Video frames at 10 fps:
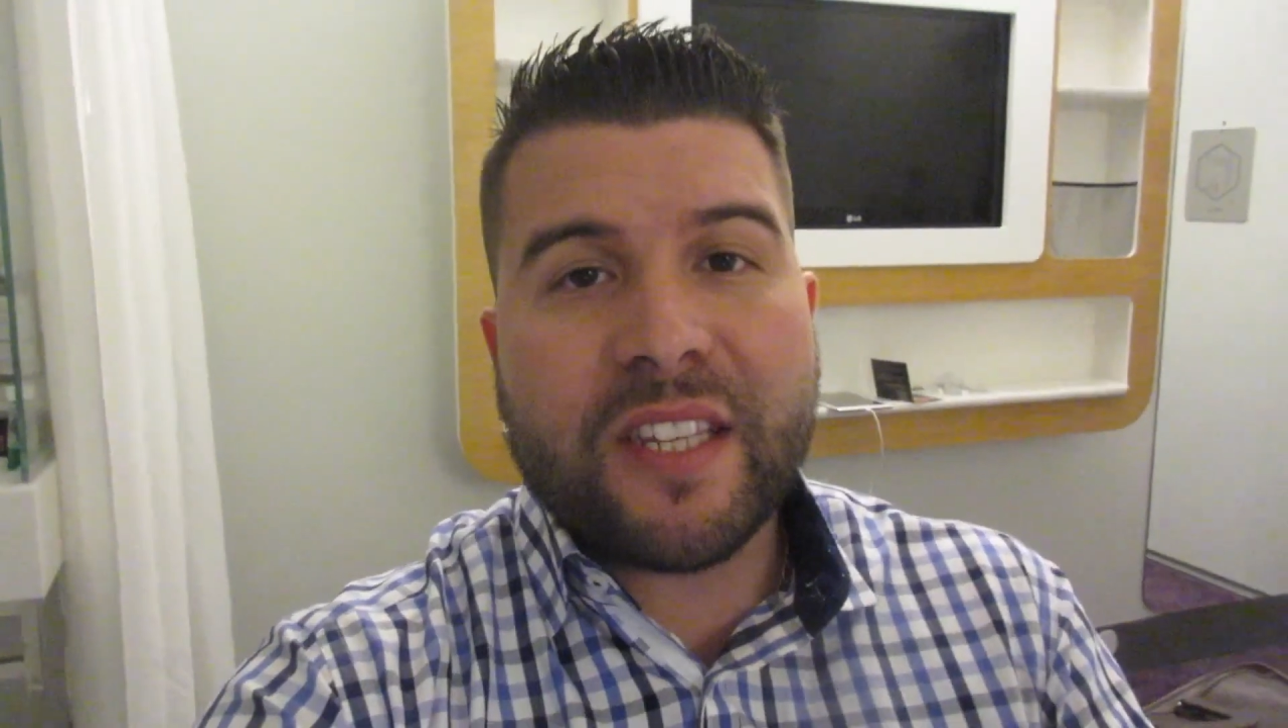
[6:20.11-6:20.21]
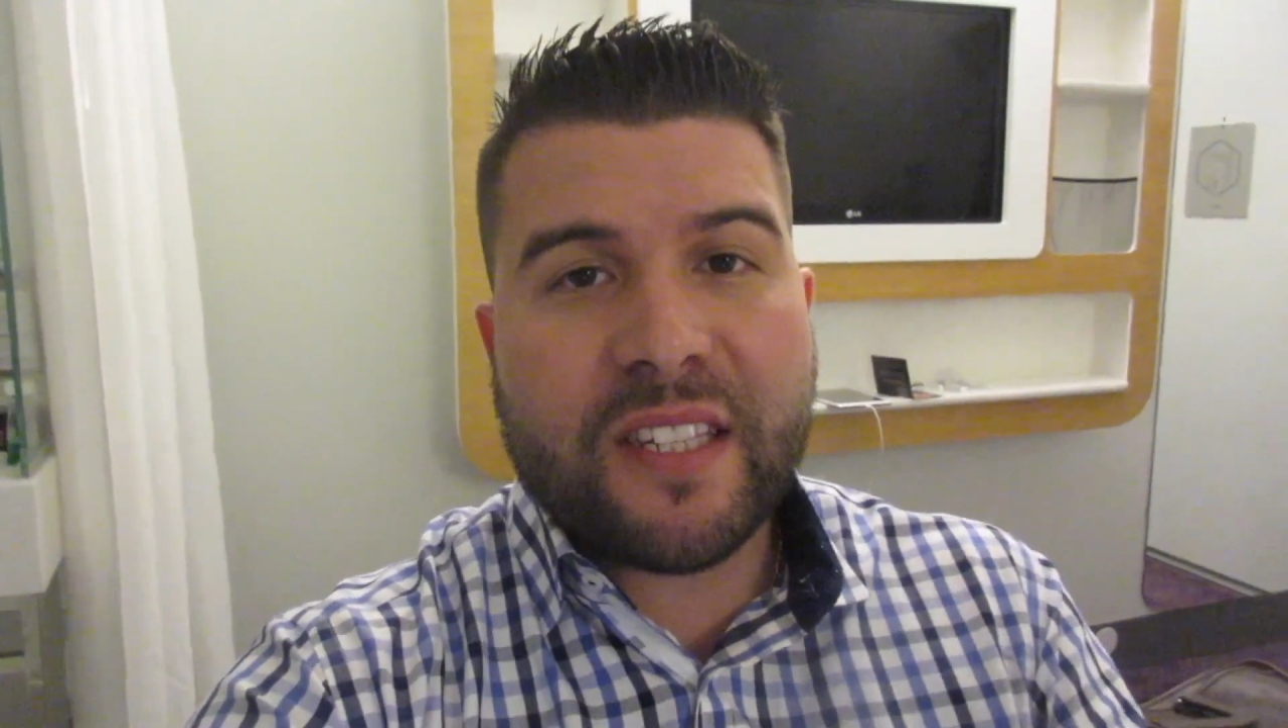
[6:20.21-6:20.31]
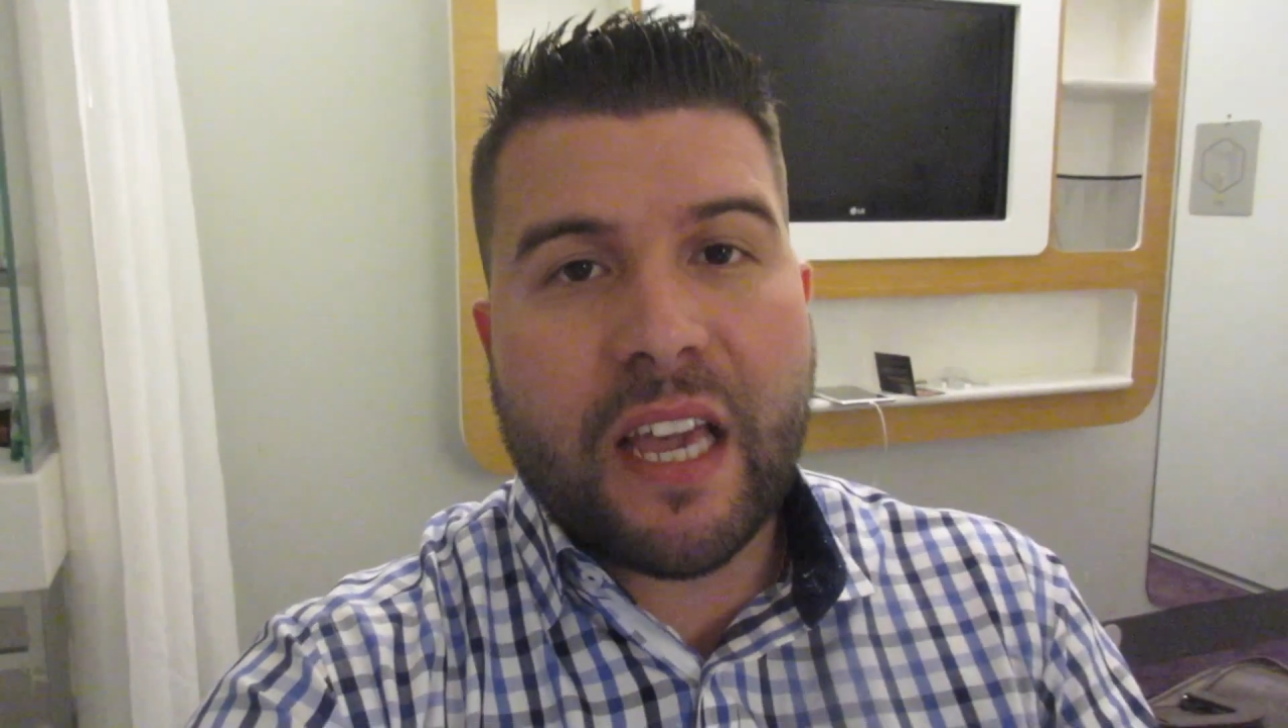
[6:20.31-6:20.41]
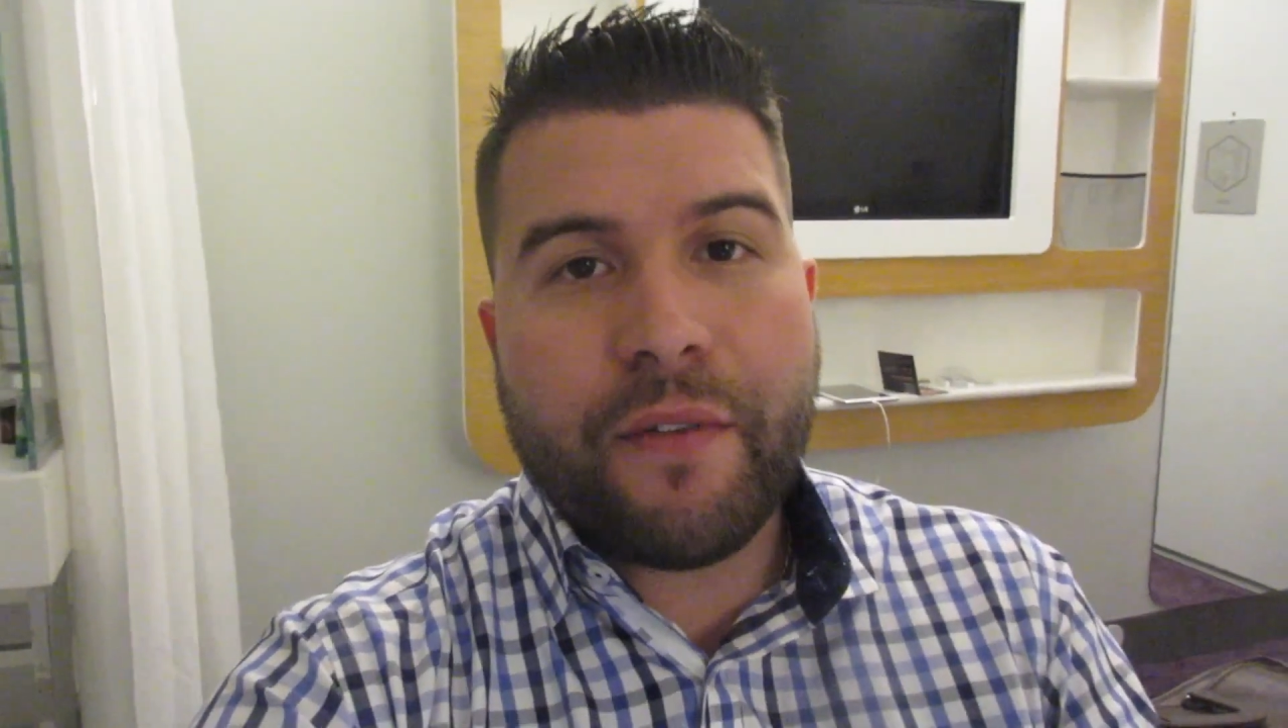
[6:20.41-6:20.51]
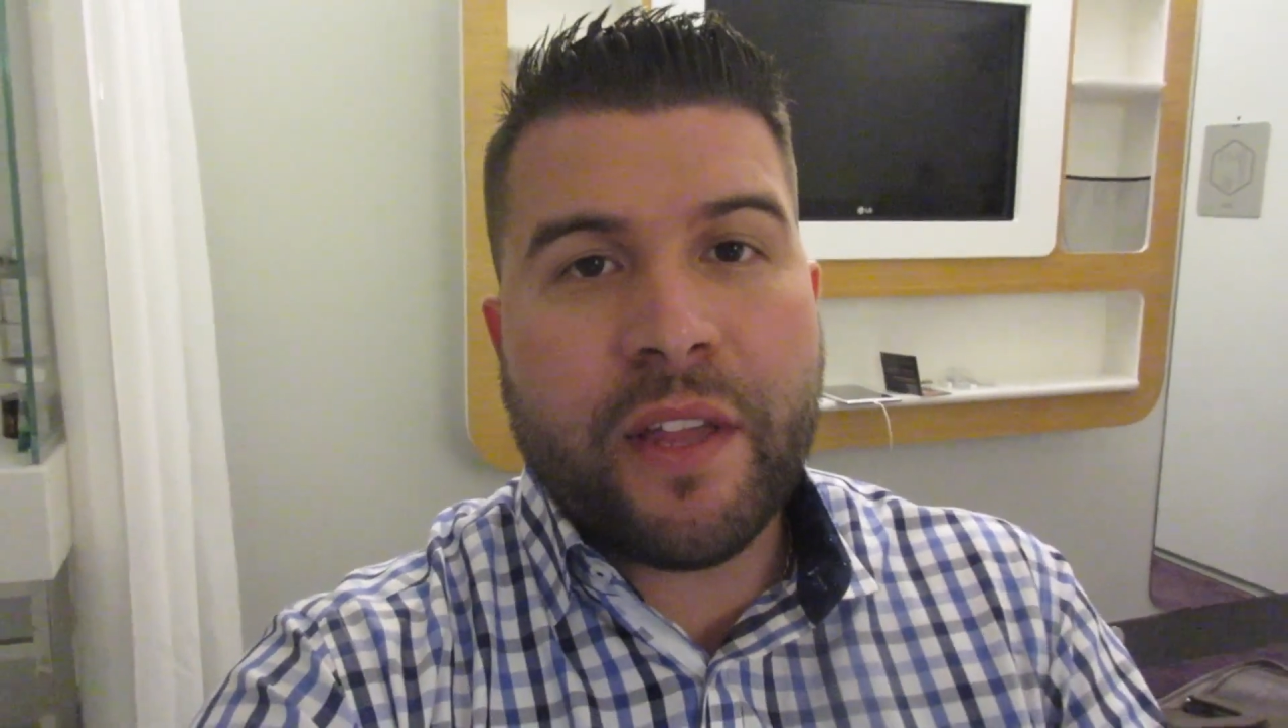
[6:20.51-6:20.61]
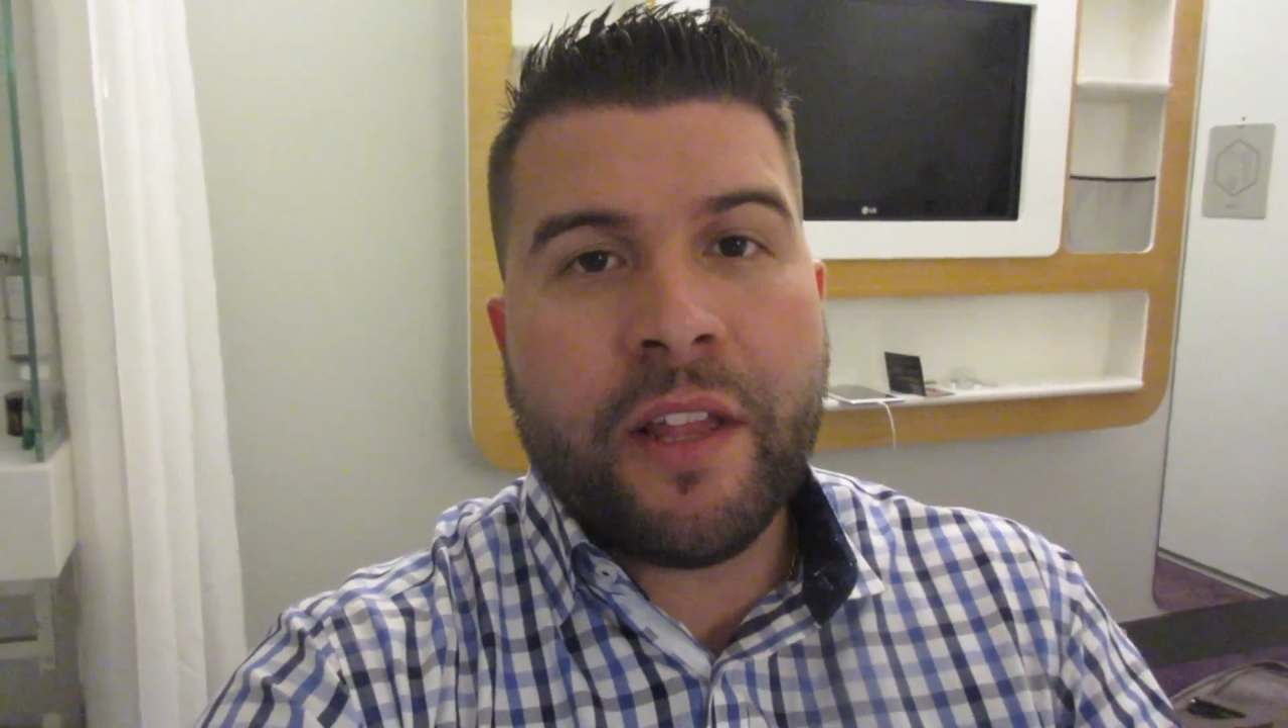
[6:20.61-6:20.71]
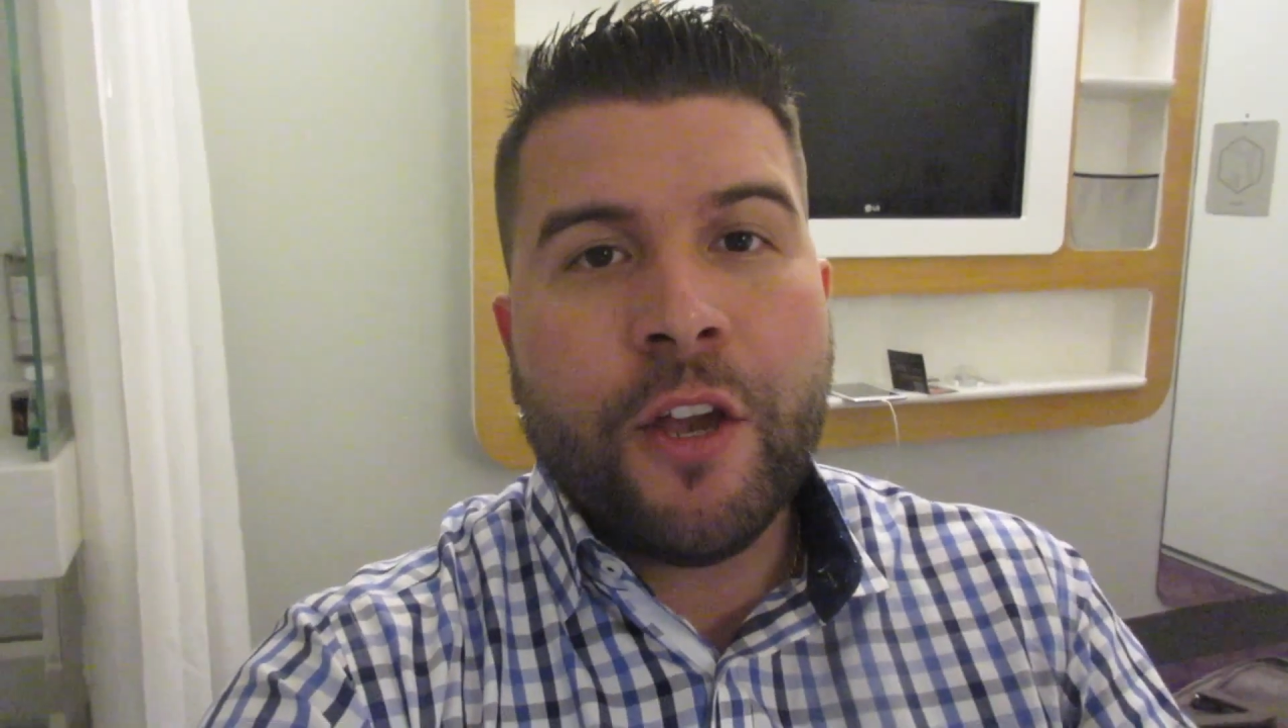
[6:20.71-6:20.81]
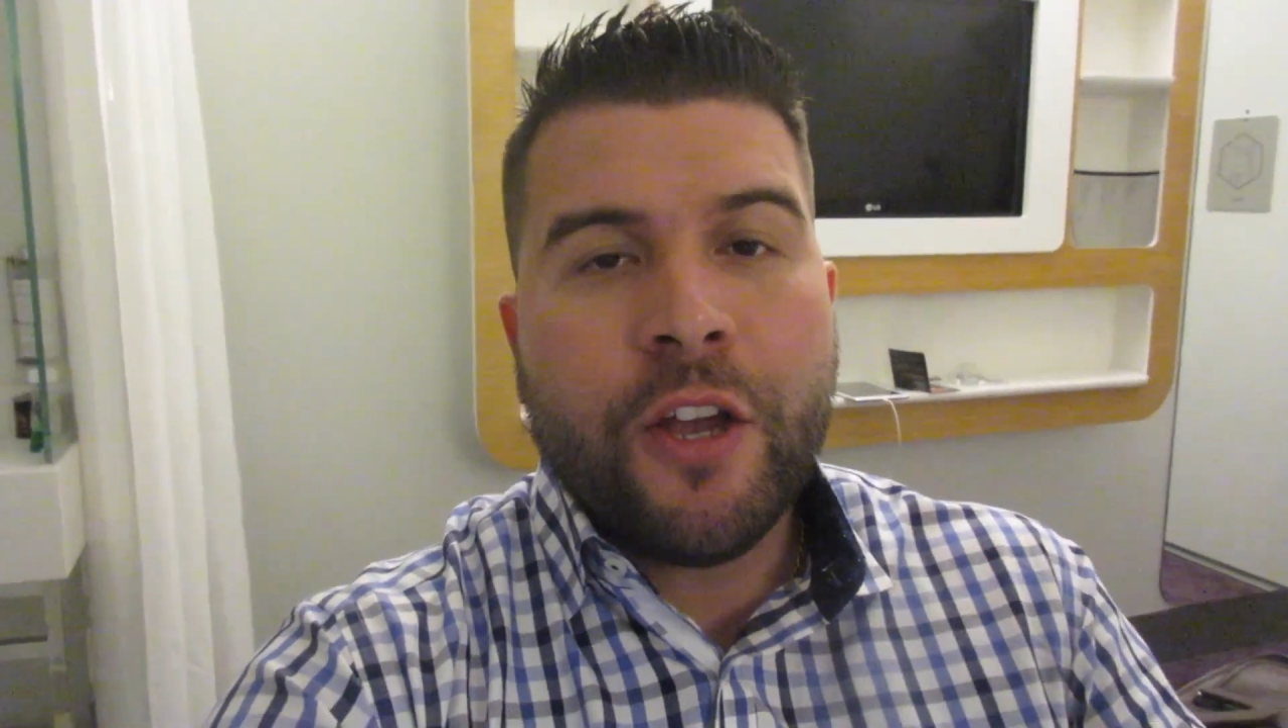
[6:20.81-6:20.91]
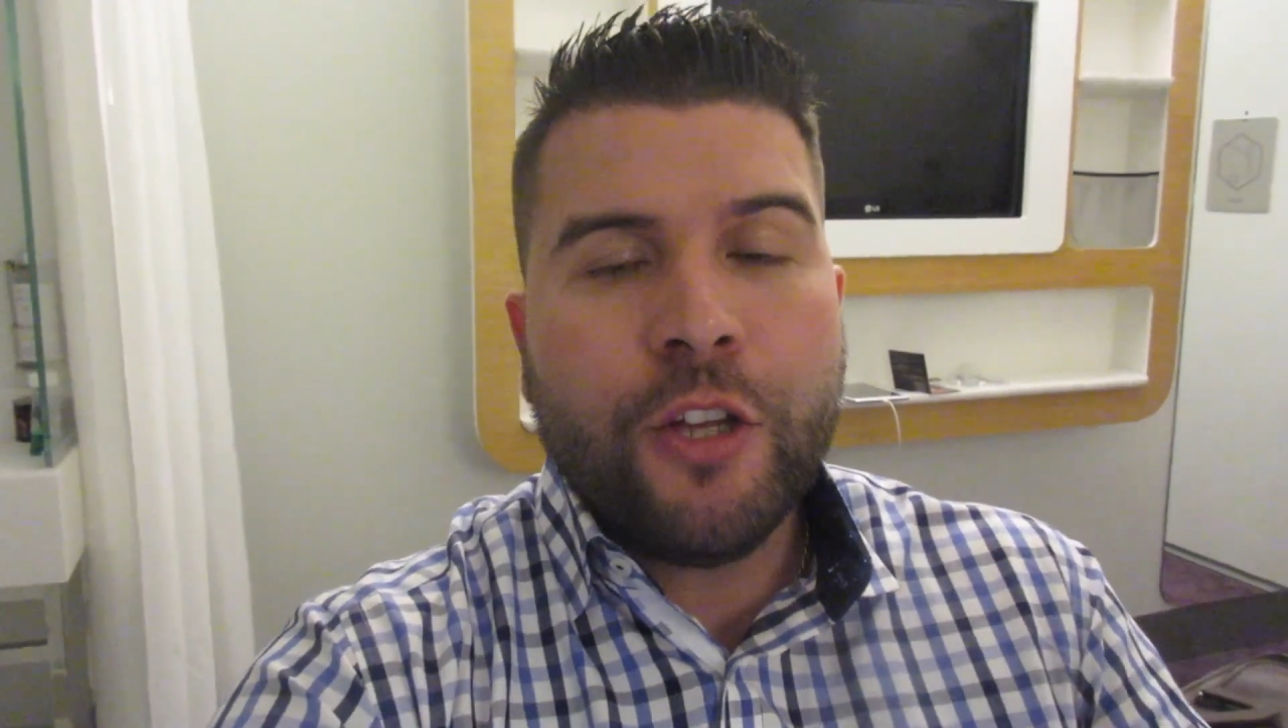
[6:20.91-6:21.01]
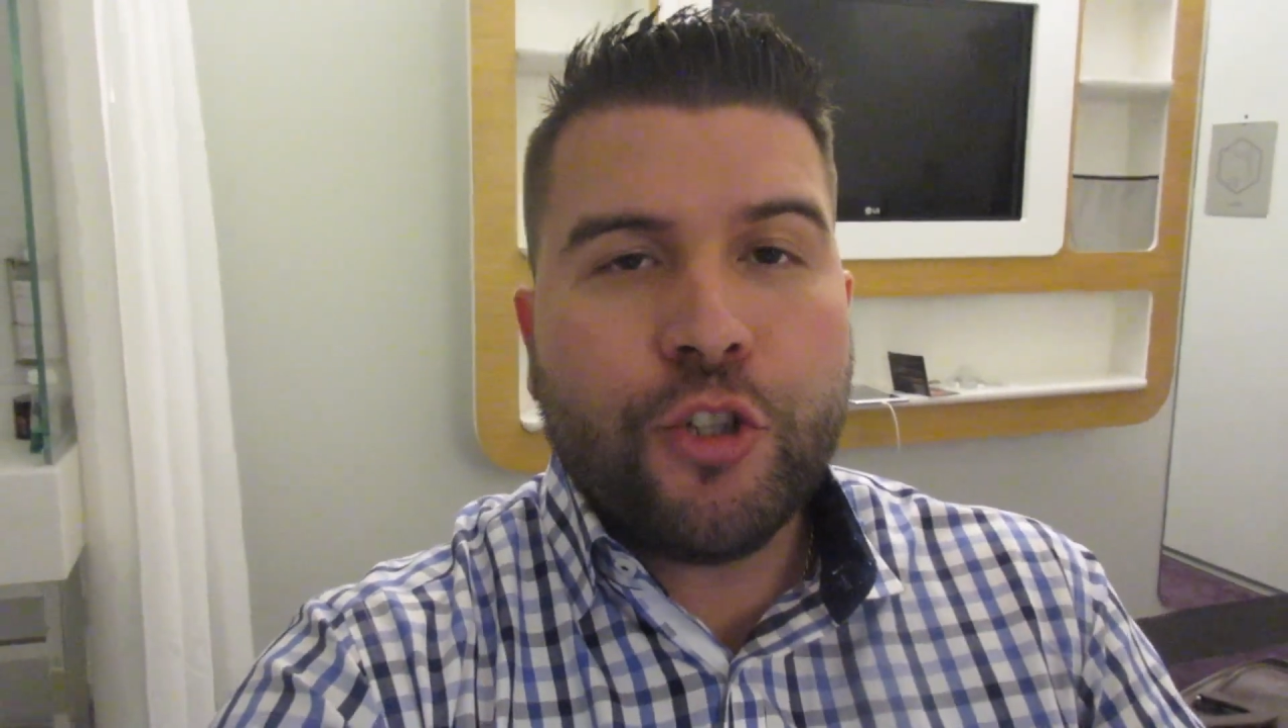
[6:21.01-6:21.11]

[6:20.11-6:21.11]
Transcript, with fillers: seven